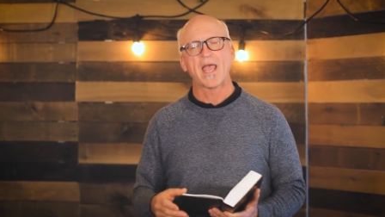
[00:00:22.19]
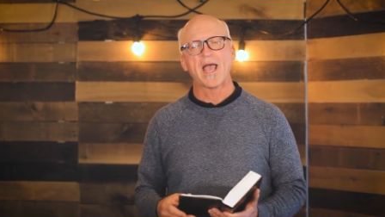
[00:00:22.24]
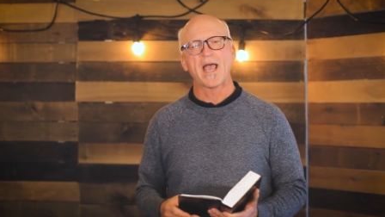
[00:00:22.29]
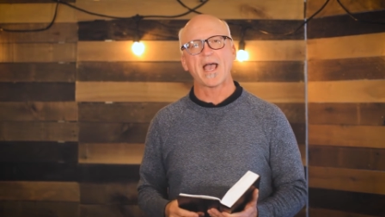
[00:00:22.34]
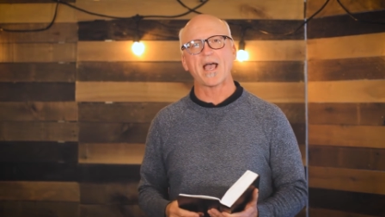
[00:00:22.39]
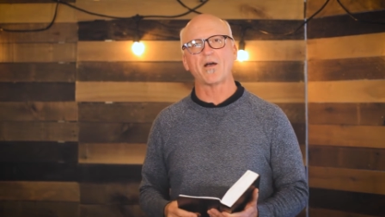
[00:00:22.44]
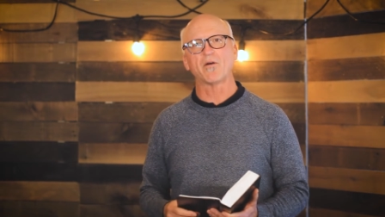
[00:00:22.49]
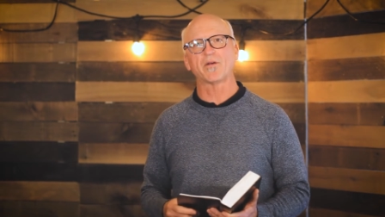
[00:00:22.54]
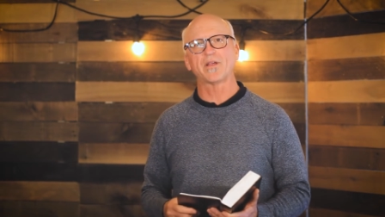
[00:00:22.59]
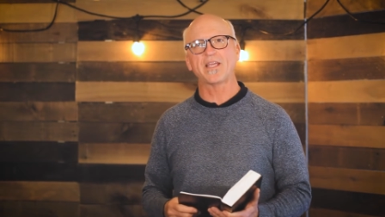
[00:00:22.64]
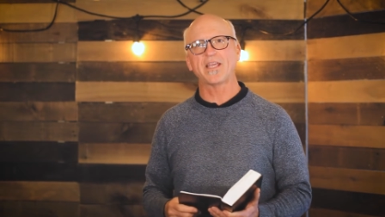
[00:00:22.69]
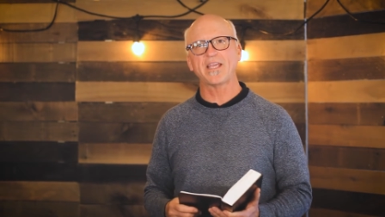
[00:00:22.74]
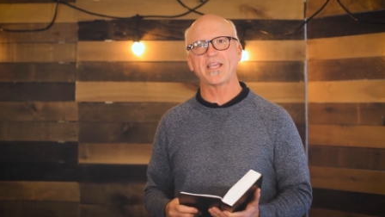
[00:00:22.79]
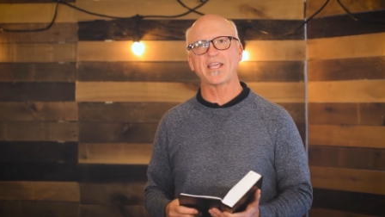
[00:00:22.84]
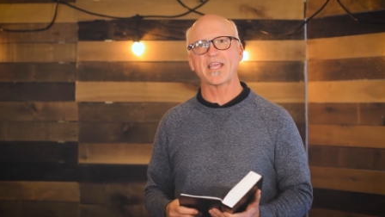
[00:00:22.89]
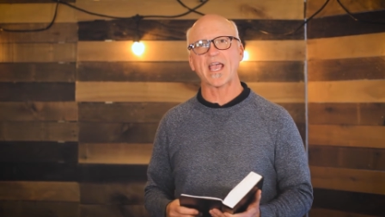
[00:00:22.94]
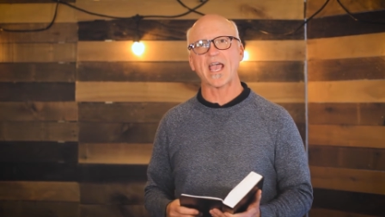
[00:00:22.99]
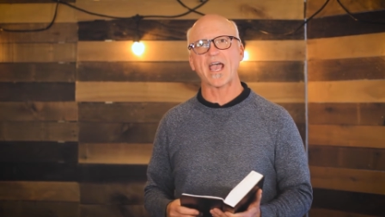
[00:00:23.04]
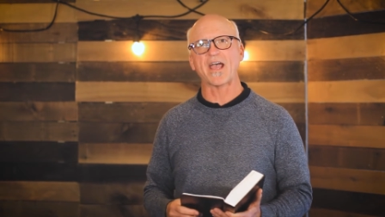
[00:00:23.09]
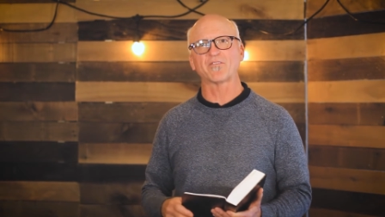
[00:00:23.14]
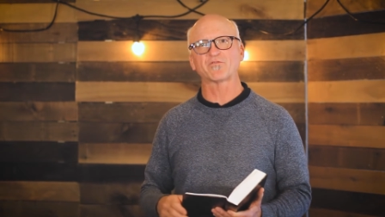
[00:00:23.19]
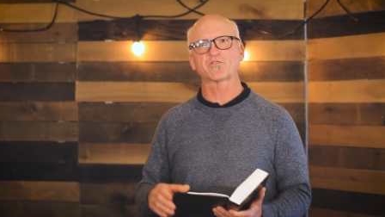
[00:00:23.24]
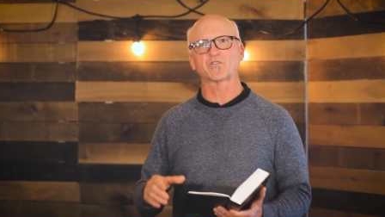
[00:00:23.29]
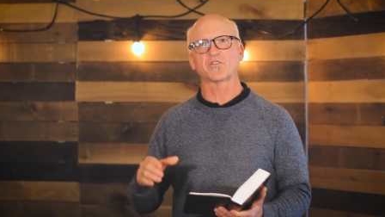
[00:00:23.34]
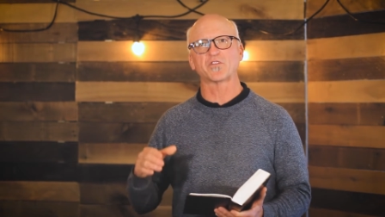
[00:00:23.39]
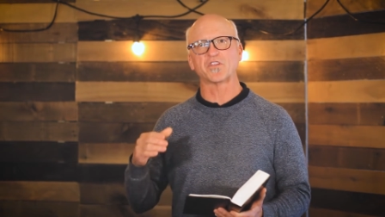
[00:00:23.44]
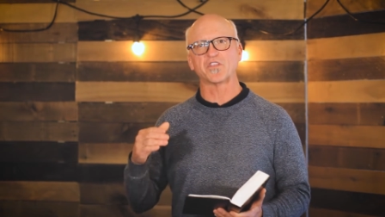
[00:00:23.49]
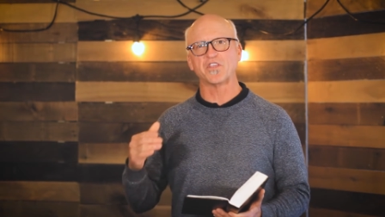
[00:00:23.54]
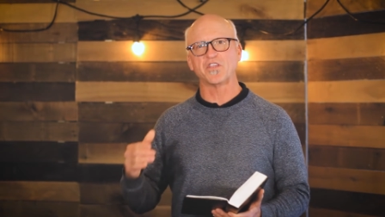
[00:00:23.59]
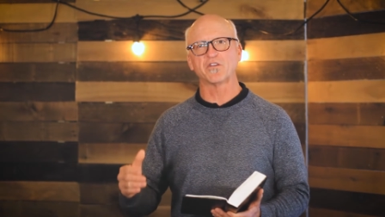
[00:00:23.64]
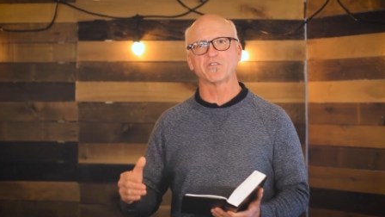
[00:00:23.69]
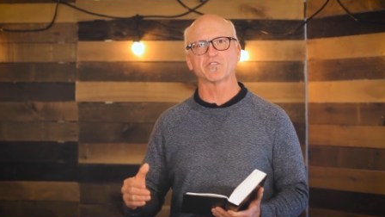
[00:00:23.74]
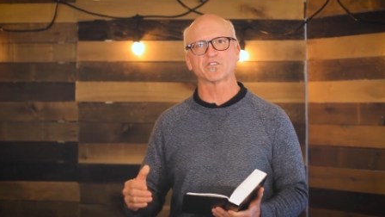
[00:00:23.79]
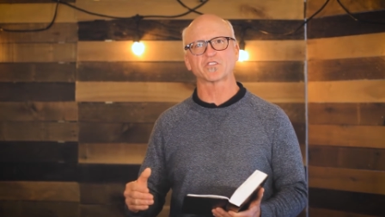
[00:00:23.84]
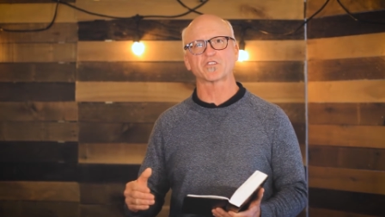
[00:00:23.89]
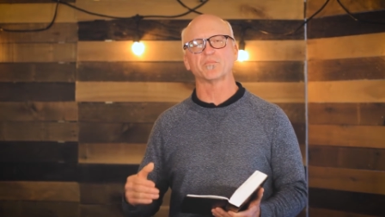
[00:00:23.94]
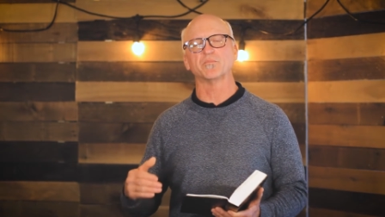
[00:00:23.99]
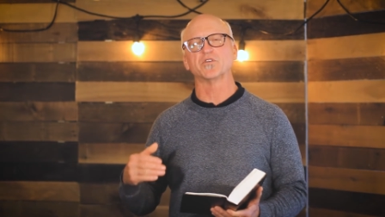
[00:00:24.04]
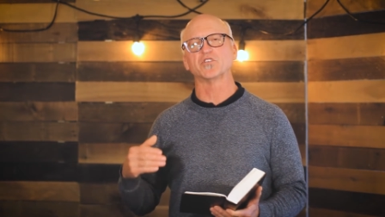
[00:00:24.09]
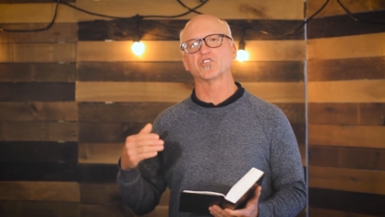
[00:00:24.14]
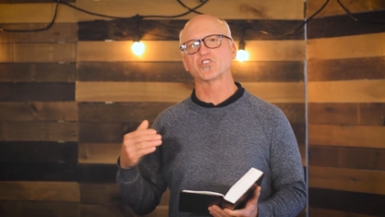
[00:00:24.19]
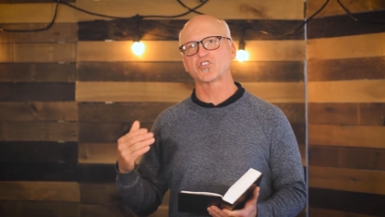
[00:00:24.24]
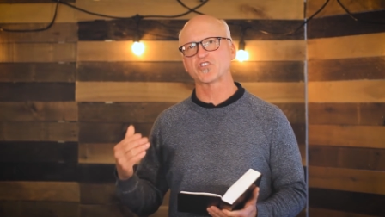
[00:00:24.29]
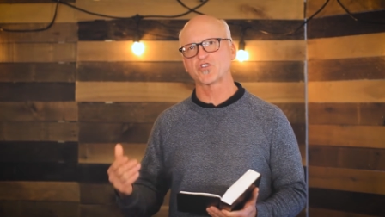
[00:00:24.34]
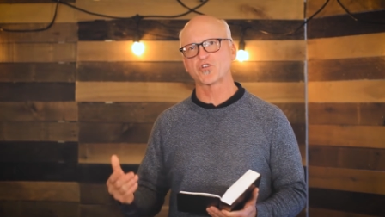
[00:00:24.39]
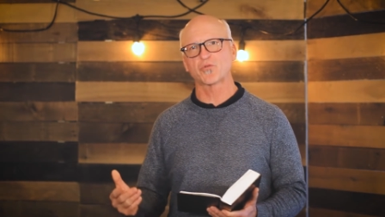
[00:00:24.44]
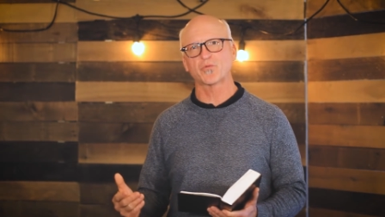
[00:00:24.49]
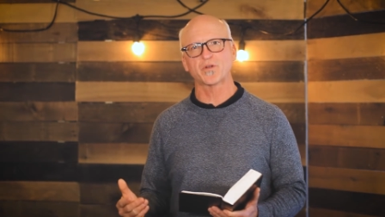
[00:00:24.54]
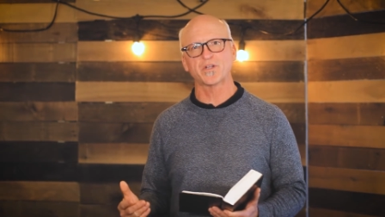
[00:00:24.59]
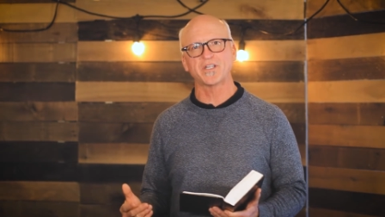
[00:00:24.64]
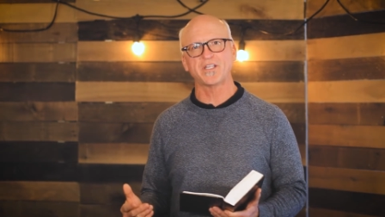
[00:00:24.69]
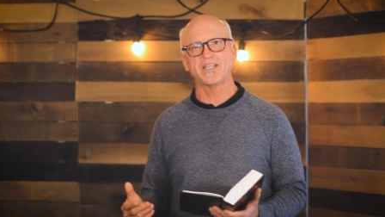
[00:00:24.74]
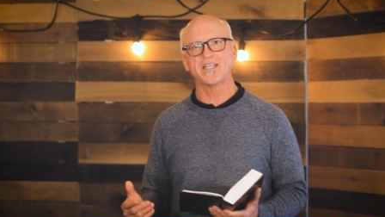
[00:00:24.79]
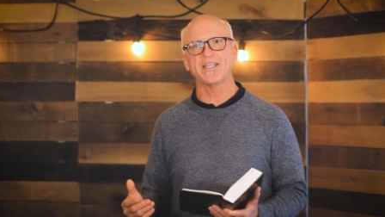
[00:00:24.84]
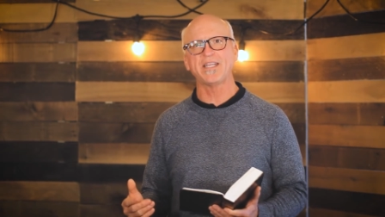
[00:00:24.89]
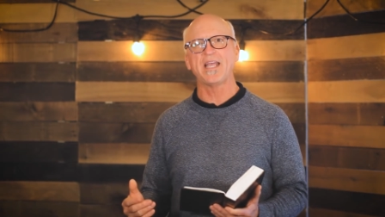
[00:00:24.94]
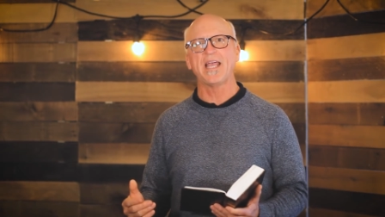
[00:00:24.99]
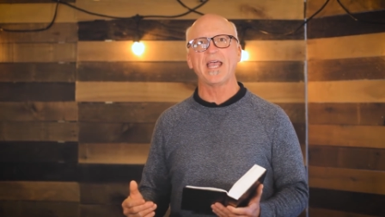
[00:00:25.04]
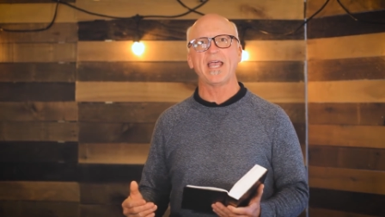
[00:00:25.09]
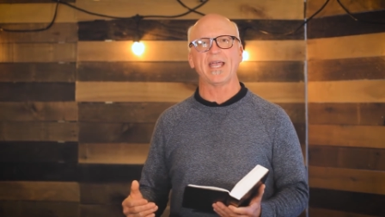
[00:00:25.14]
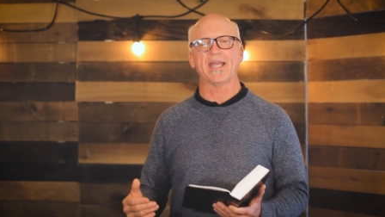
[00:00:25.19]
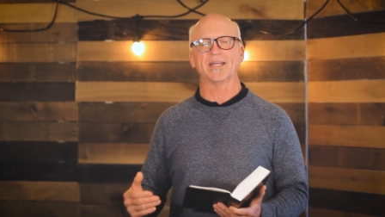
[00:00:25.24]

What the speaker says: how he, after the years of maturity